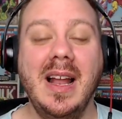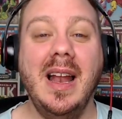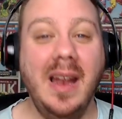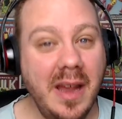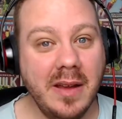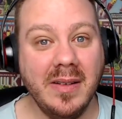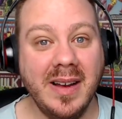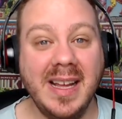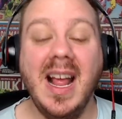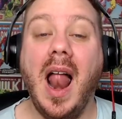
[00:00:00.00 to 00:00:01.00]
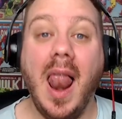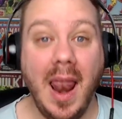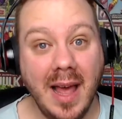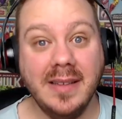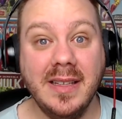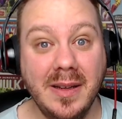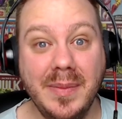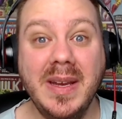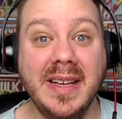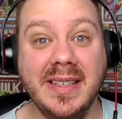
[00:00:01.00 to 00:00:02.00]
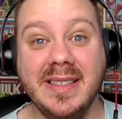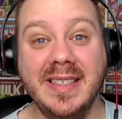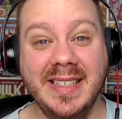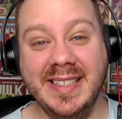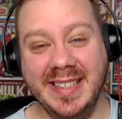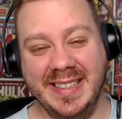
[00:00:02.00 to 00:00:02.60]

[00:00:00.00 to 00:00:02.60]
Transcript: literally less than a minute.